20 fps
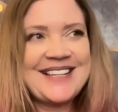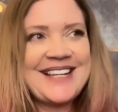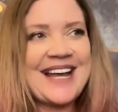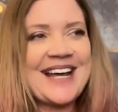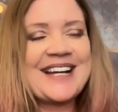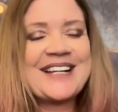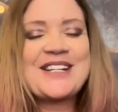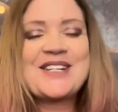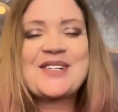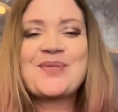
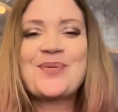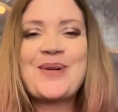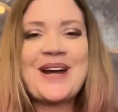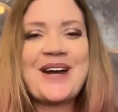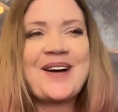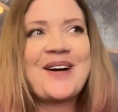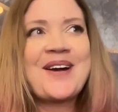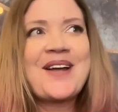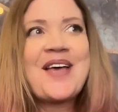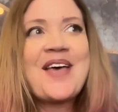that is
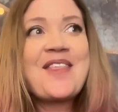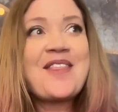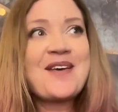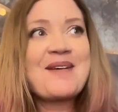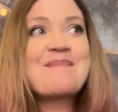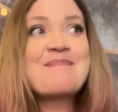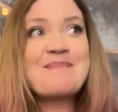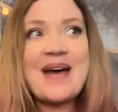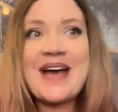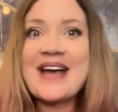where the
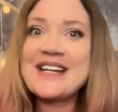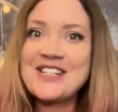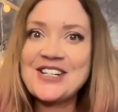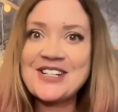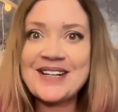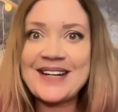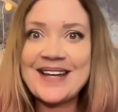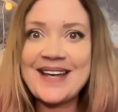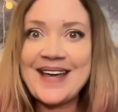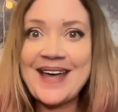
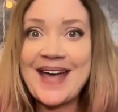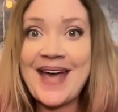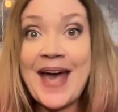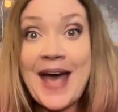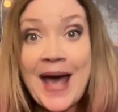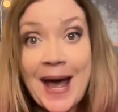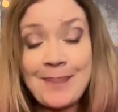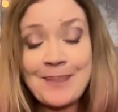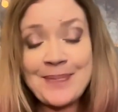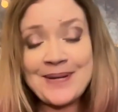magic
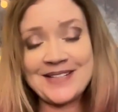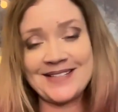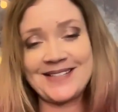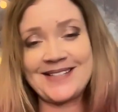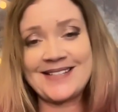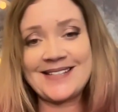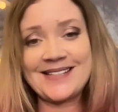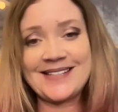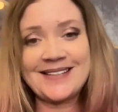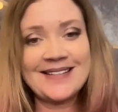
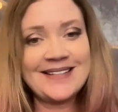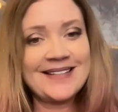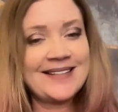happens.